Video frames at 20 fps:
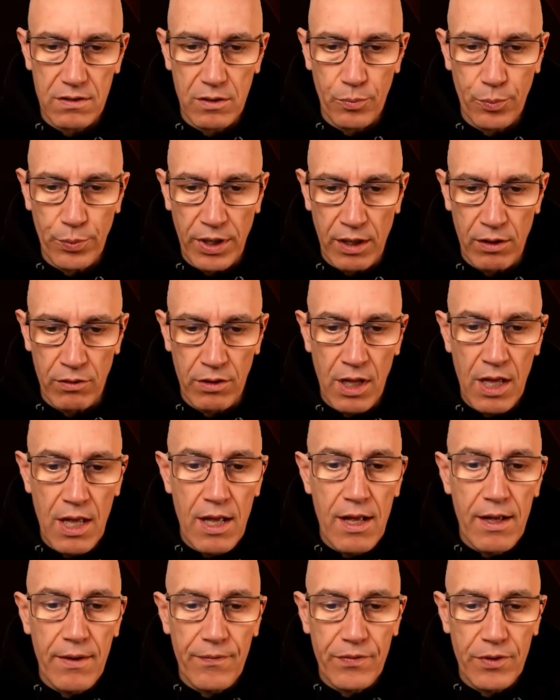pawn
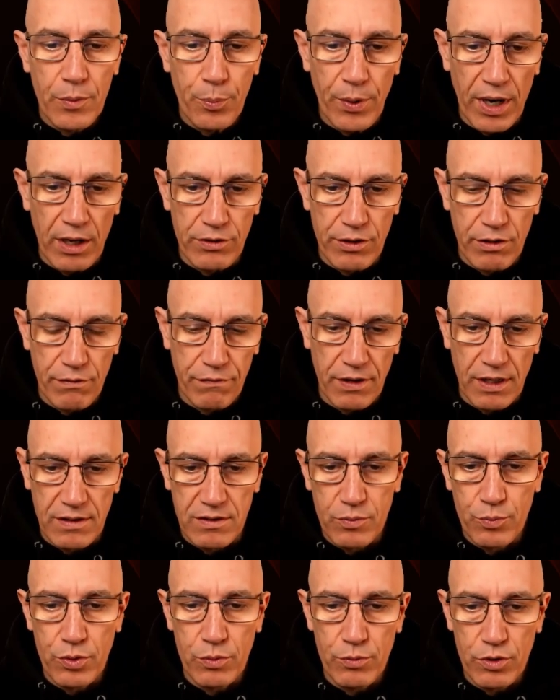
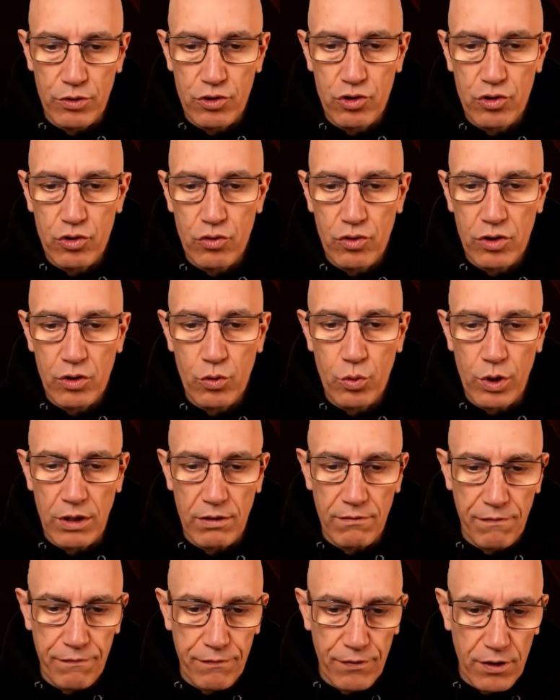advance promotes to the queen,
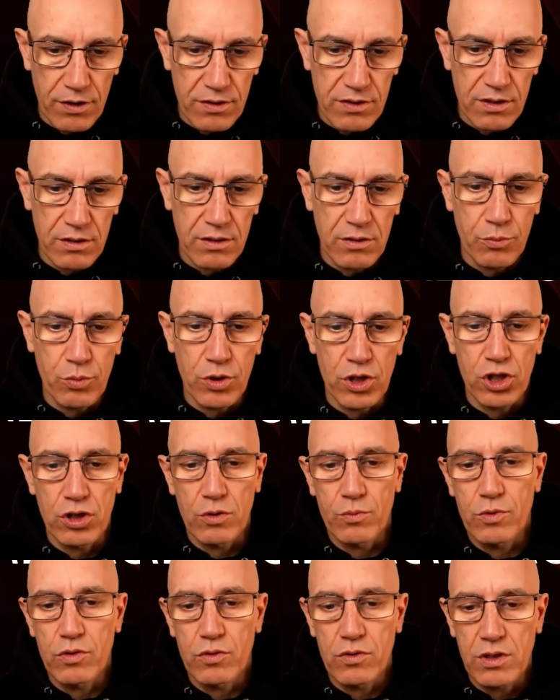forcing the
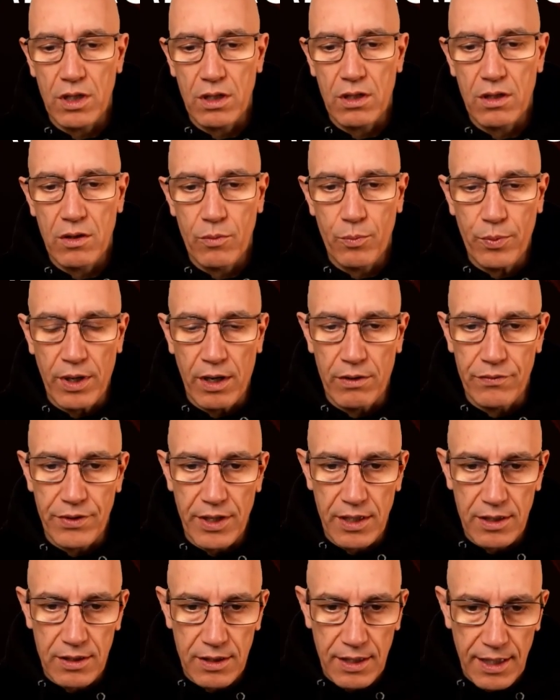bishop to take the pawn,
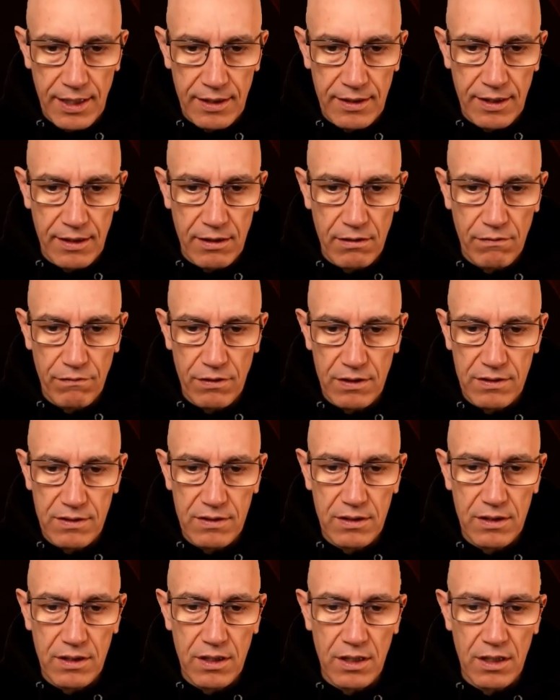and then I advance
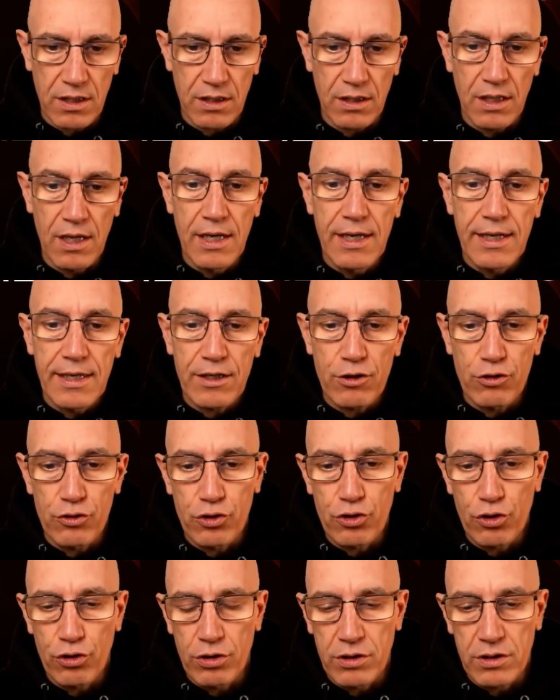the king,
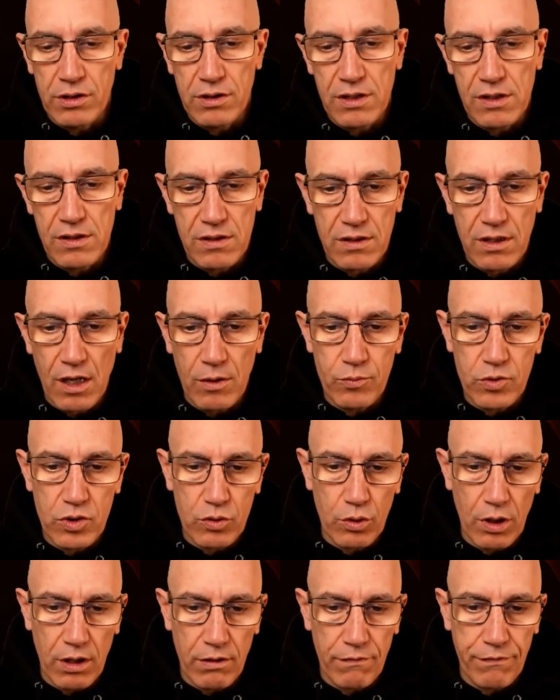controlling the escape
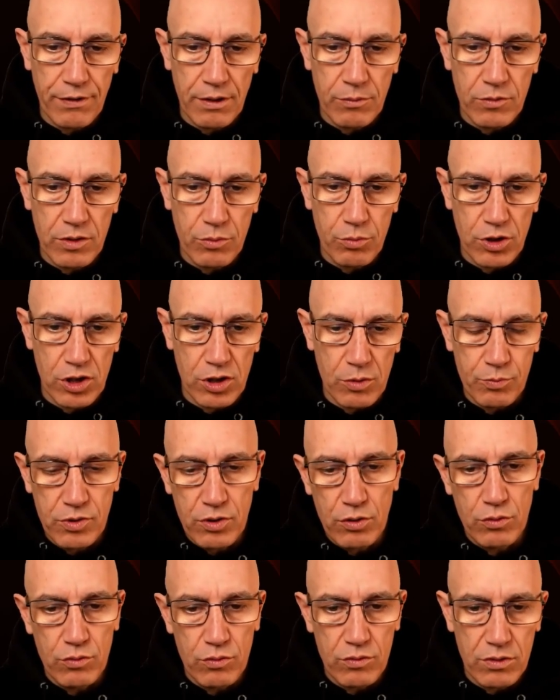square from the bishop.
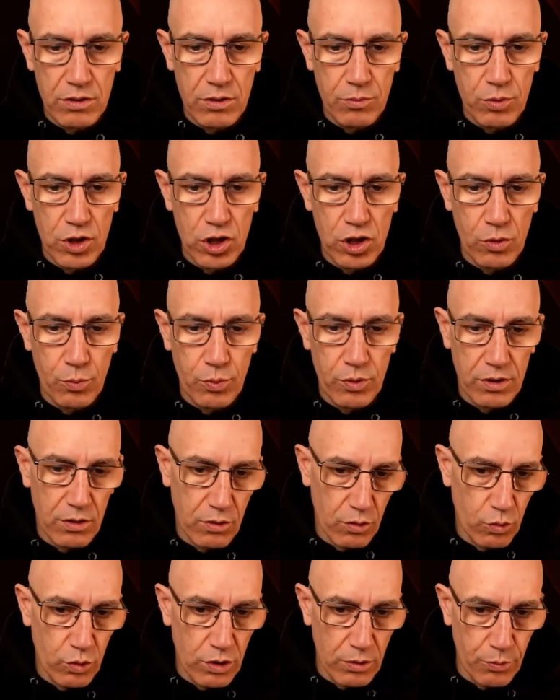So the bishop
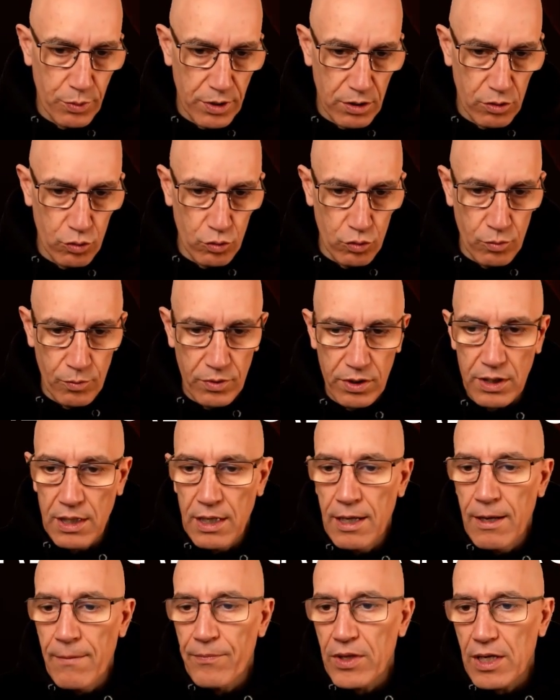will be doomed.
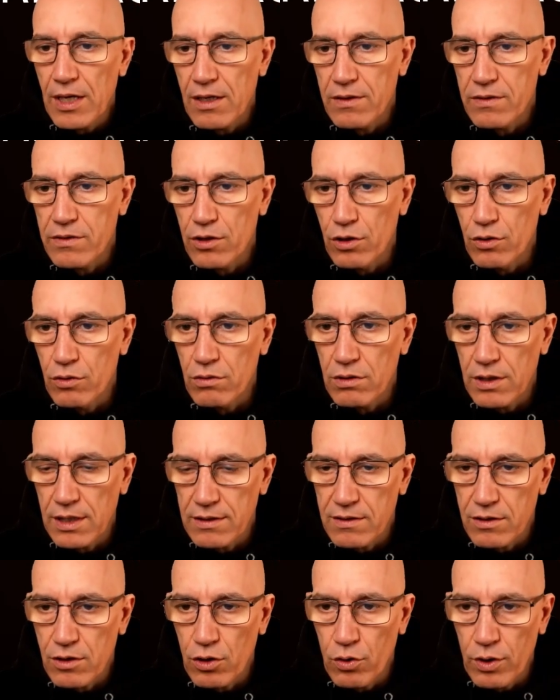And so
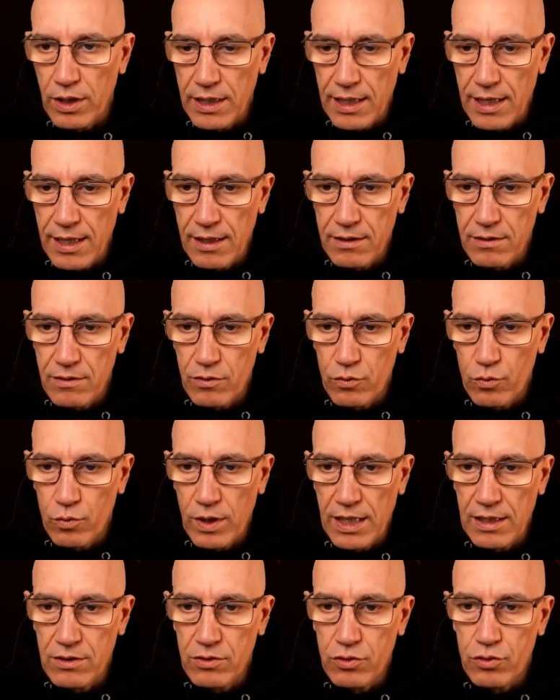let's go again.
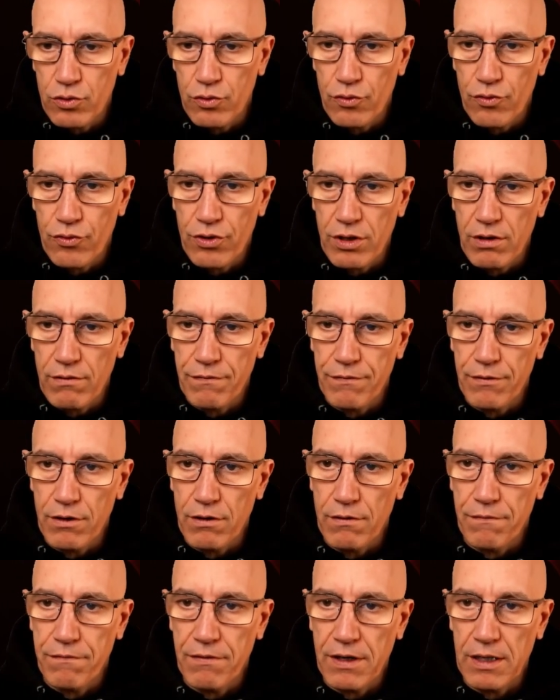1, 2, 3,
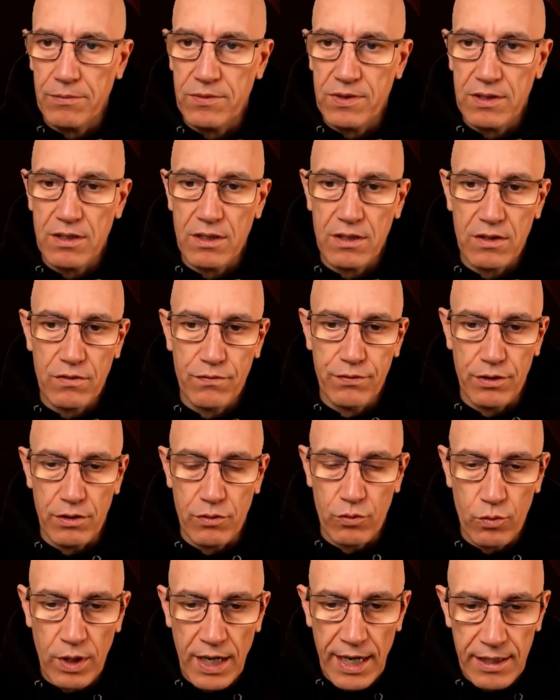4, 5, 6 for
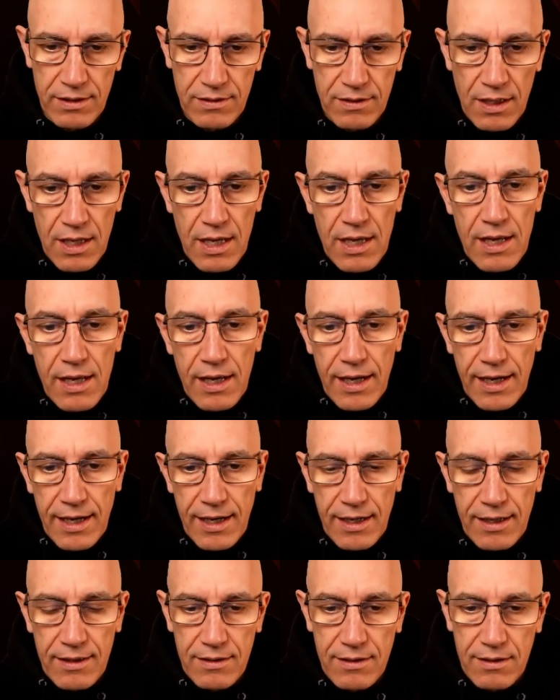white.
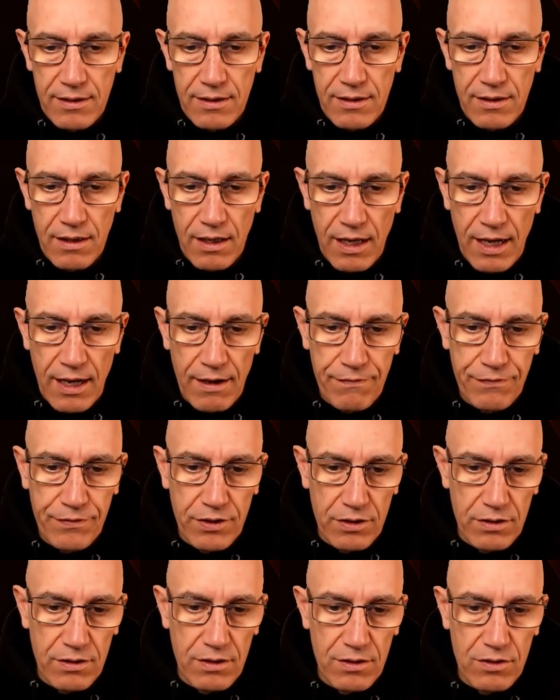And after
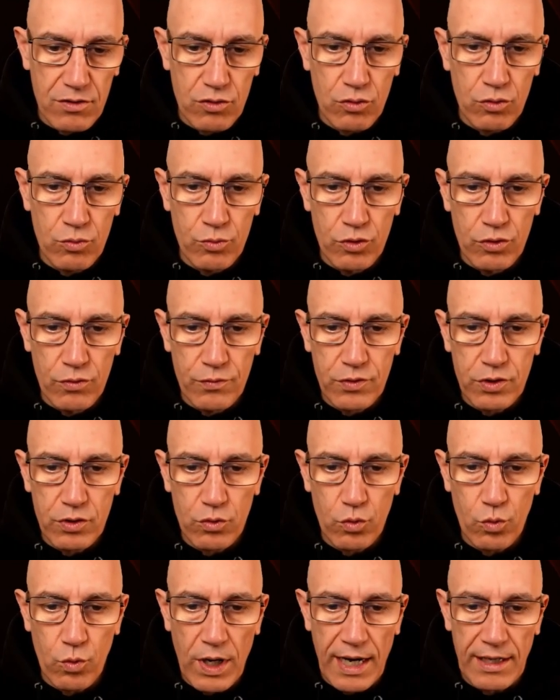these two moves,
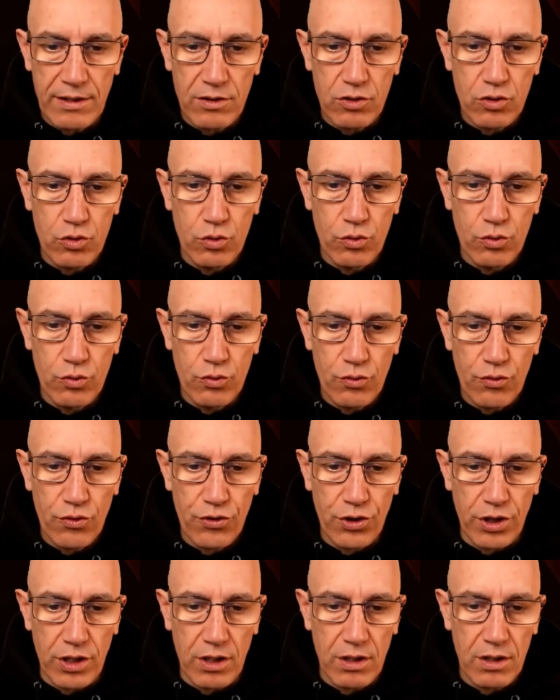1, 2,
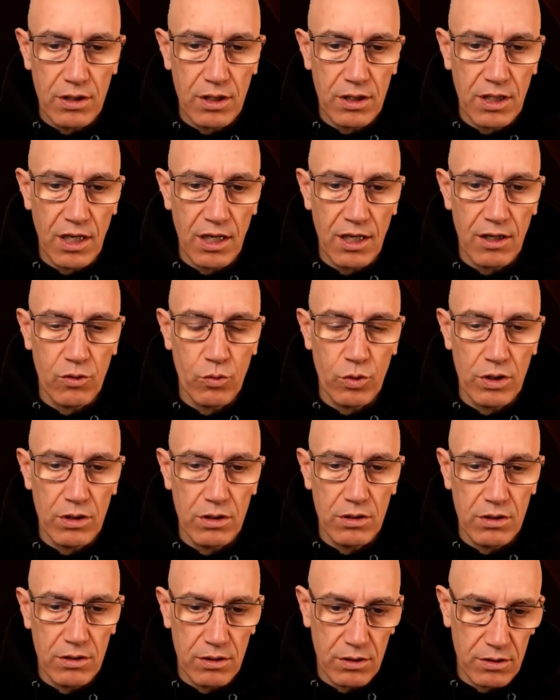3, the king
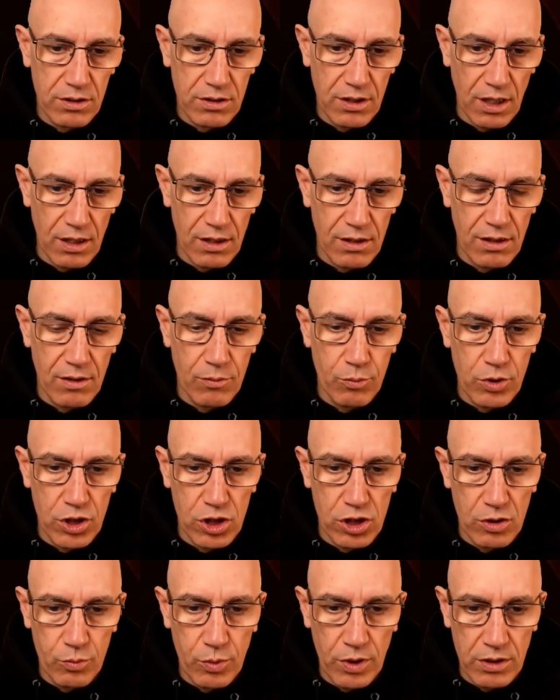will take the
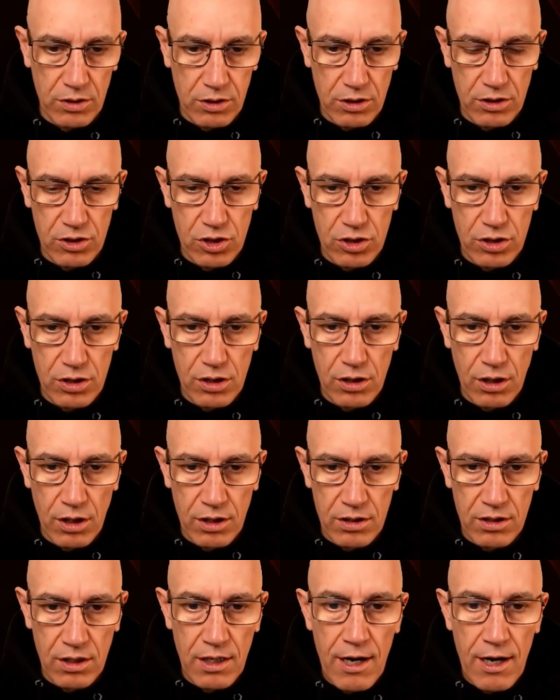bishop and reach the corner,